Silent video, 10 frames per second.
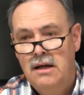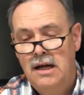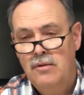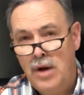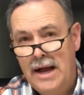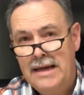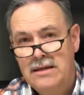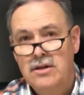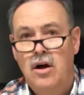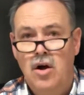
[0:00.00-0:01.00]
right
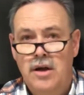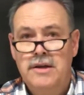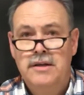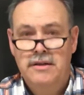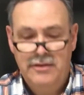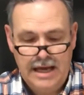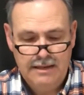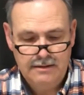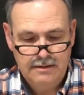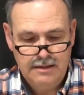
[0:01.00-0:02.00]
on that
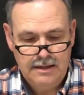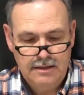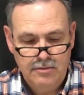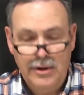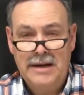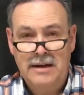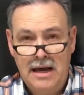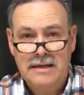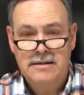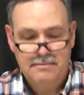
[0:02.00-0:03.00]
red
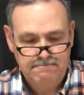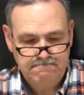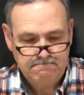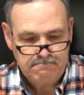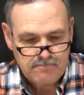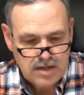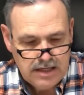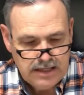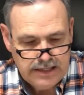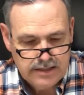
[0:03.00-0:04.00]
light.
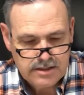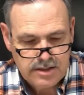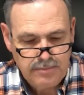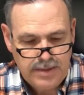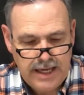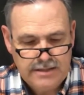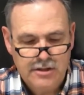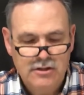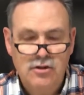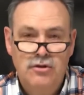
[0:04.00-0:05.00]
In some
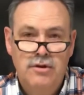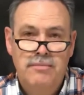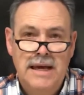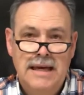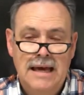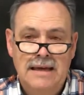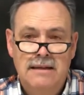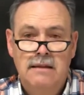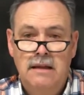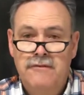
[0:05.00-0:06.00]
cases, you can make a
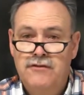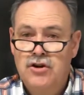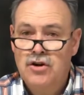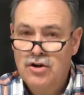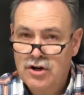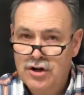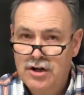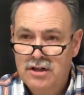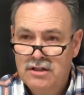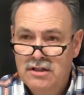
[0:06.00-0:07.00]
left turn
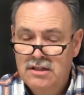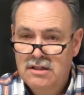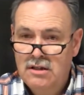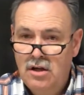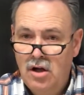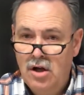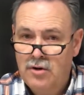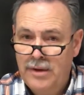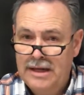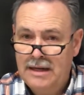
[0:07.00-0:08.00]
on a
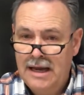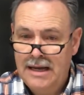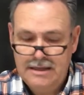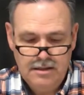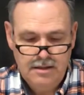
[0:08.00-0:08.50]
red light,